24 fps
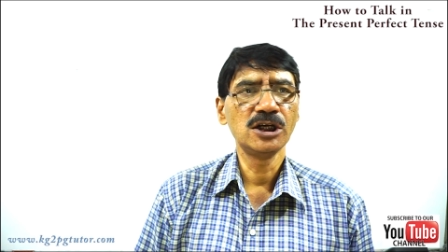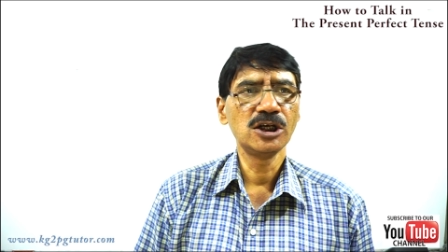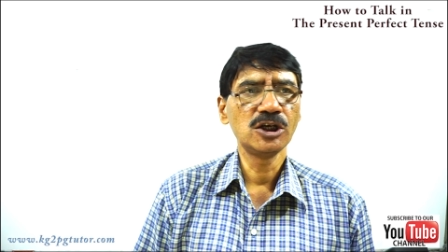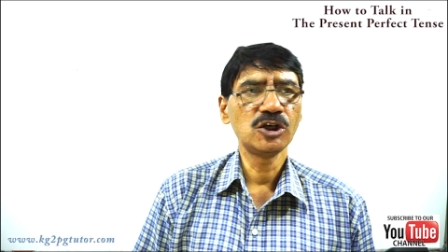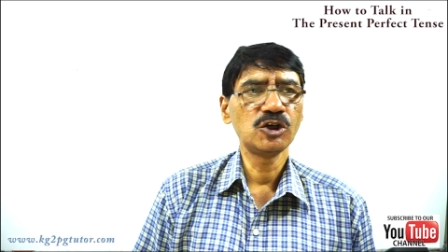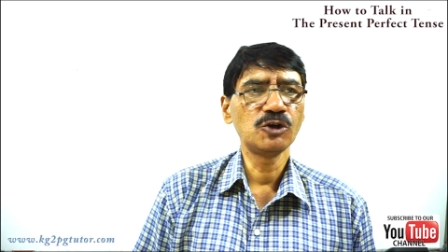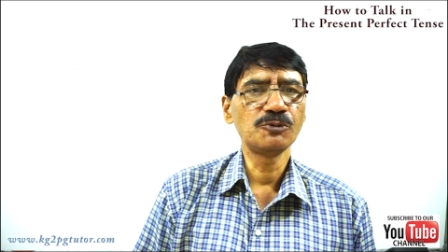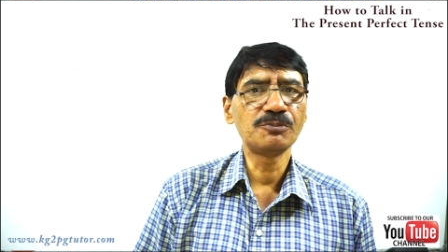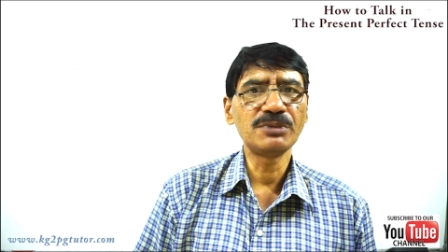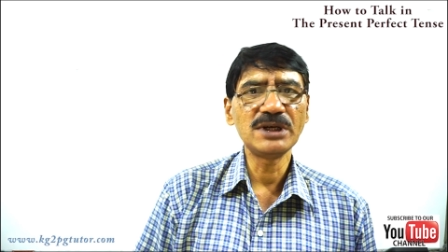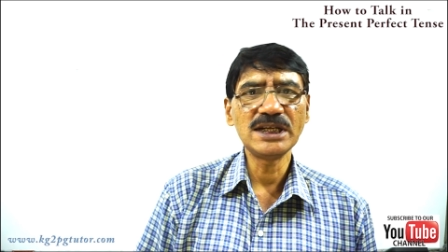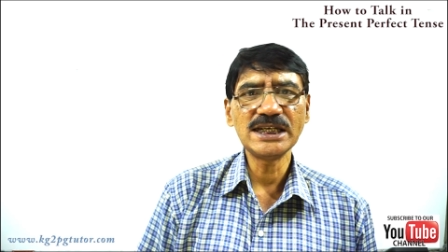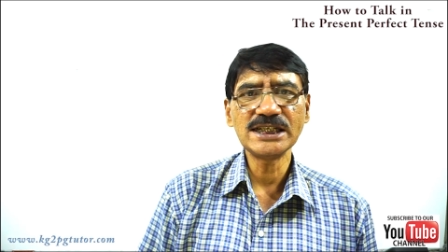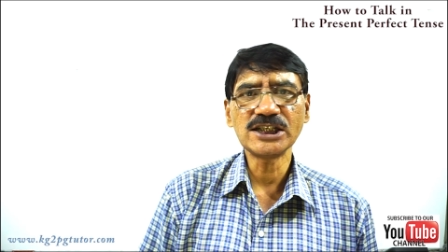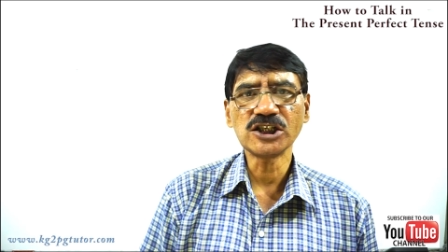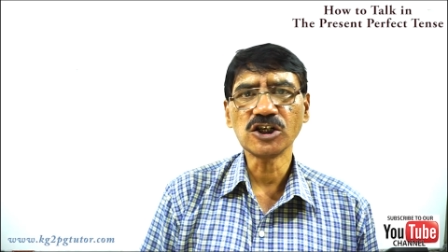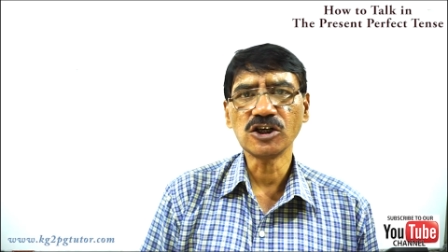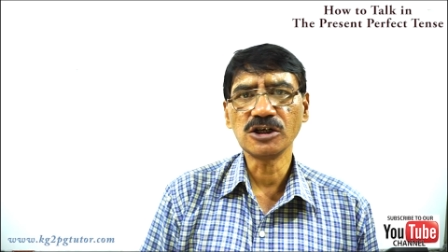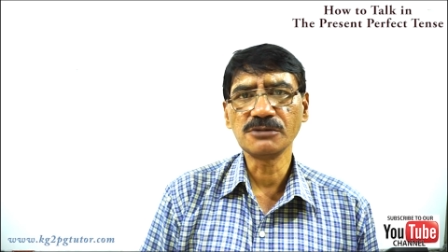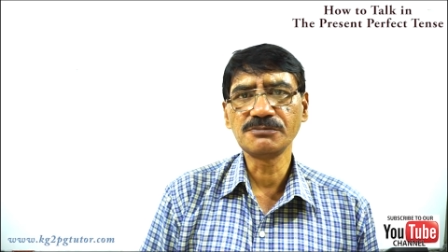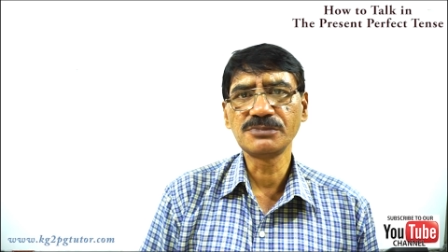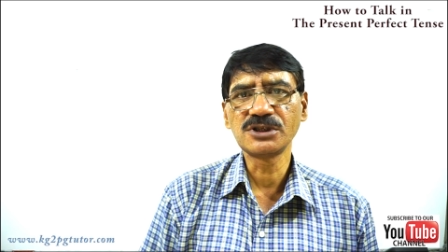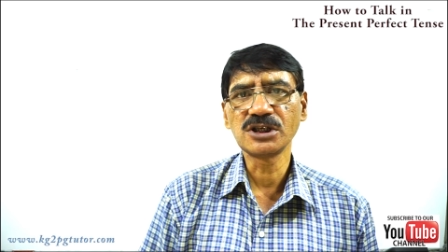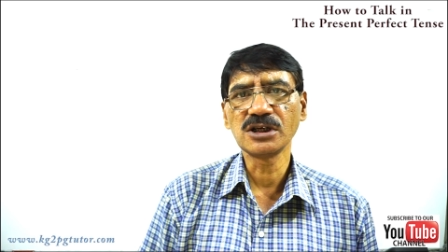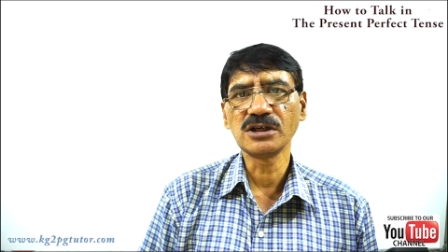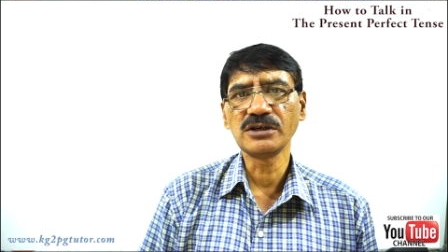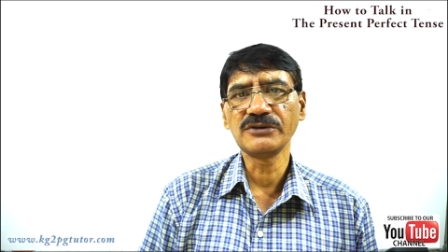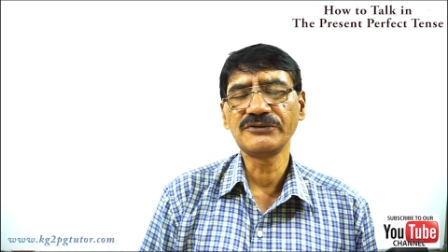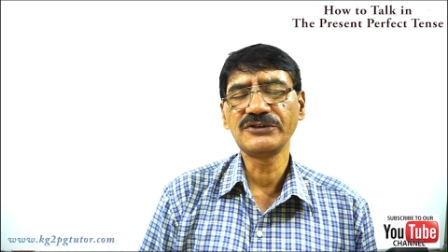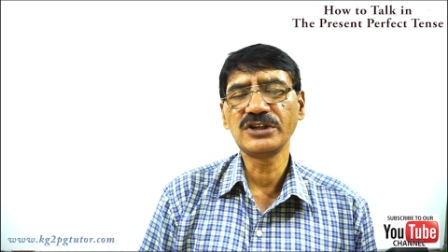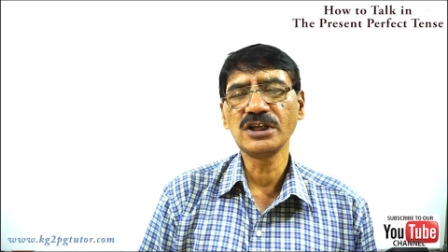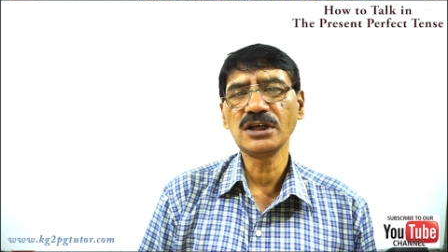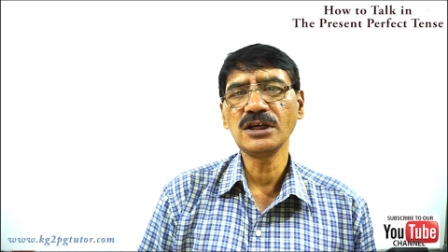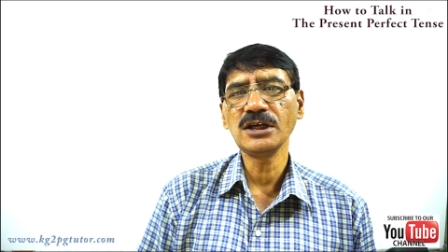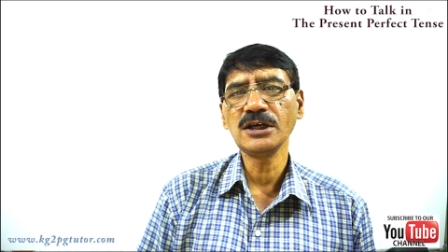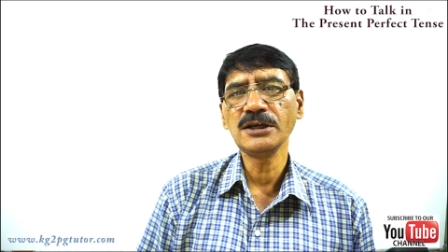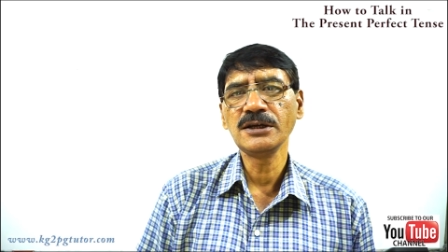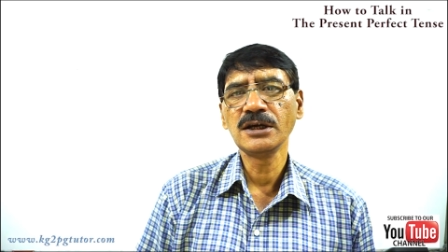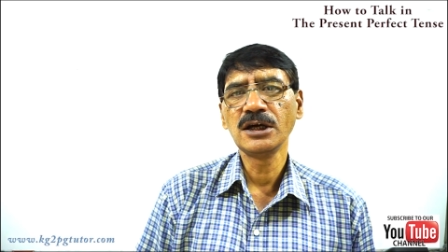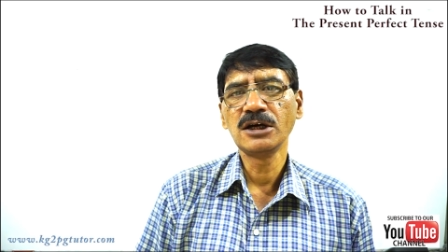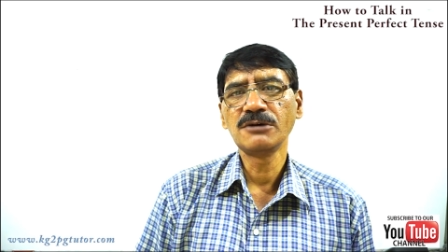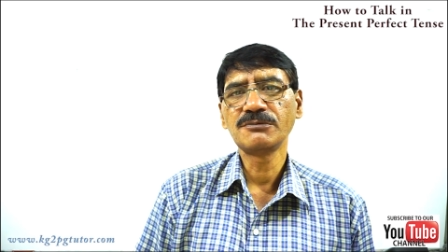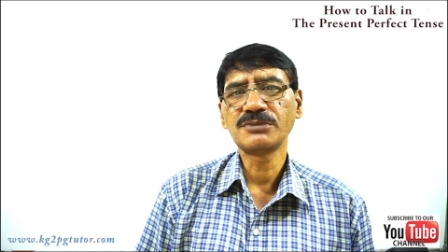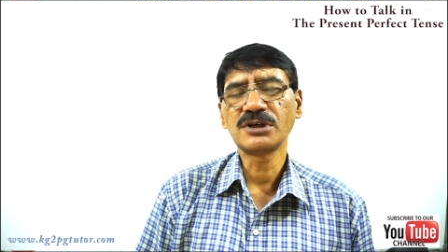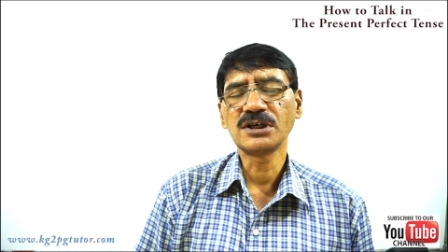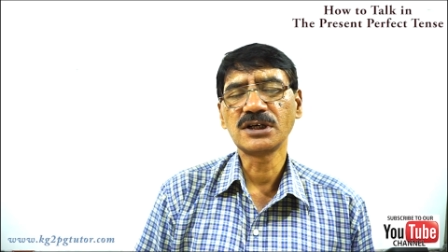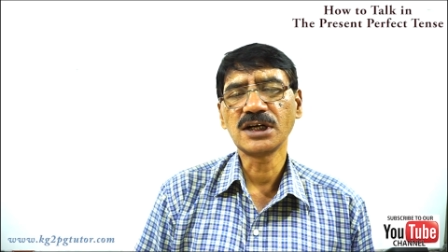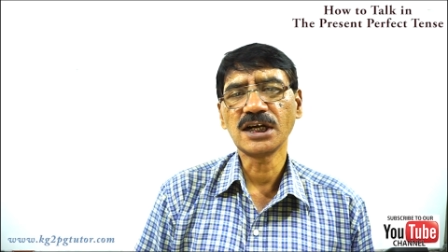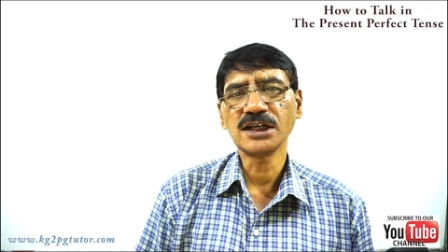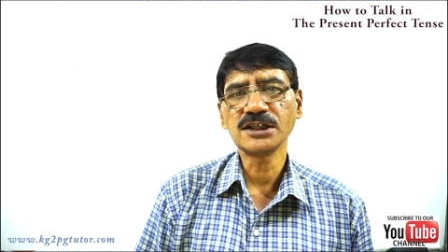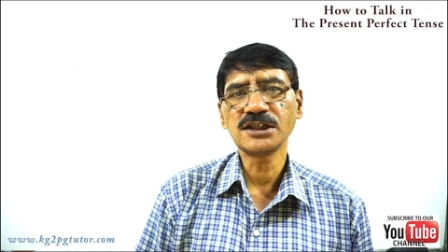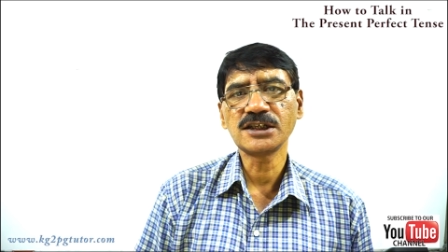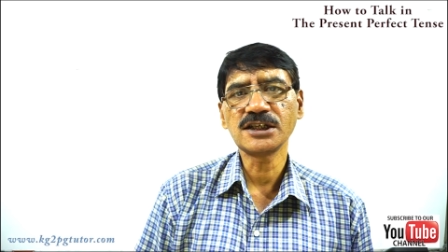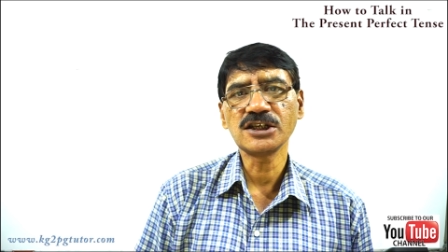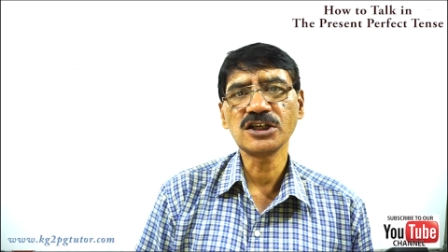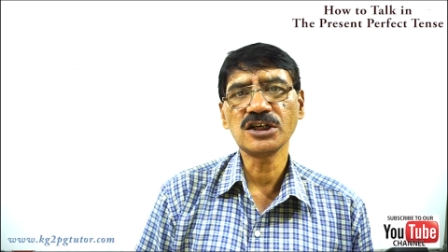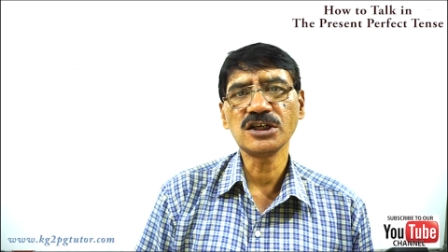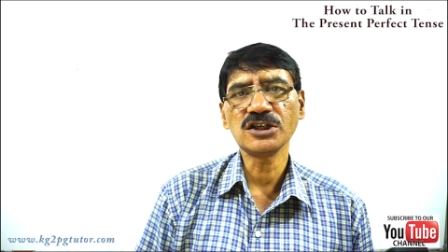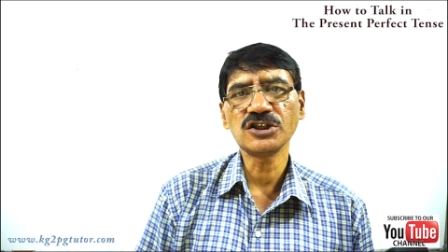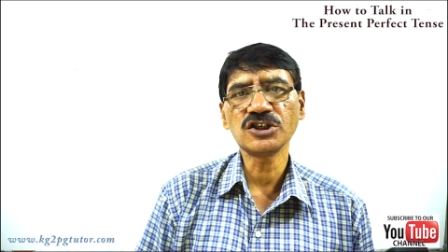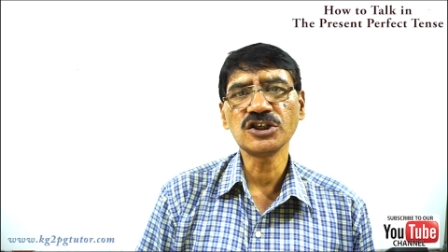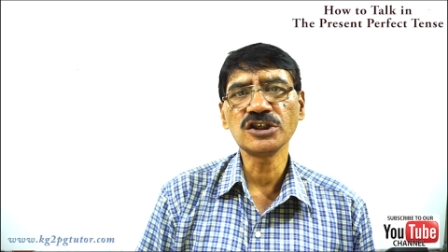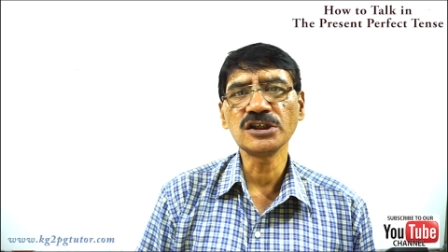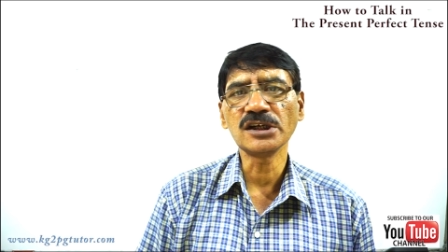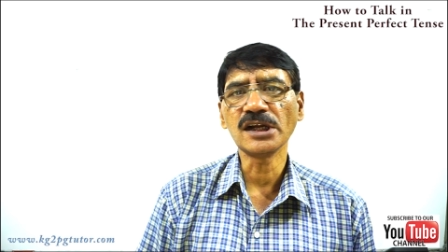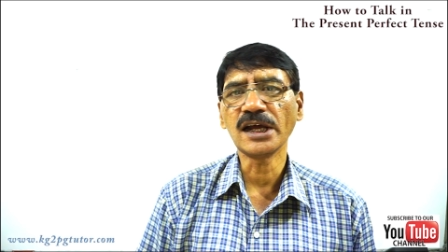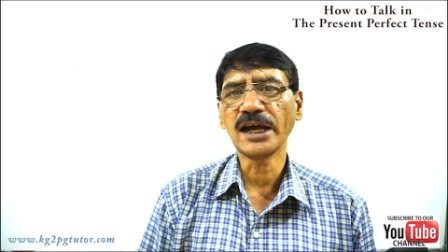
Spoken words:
You please observe the pronunciation